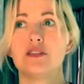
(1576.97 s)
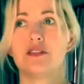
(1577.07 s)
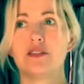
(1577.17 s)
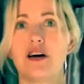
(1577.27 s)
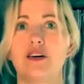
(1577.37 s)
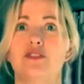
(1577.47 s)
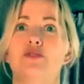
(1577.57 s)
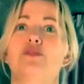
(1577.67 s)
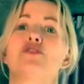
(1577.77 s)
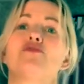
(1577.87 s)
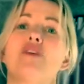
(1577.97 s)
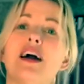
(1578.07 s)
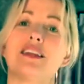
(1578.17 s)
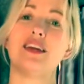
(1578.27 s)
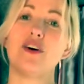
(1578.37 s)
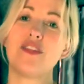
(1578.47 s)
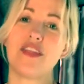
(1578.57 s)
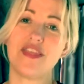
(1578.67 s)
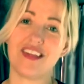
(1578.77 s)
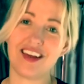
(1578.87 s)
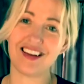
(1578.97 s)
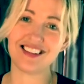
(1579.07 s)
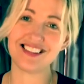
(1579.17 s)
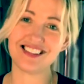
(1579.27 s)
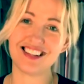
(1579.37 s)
starts to attract the other things.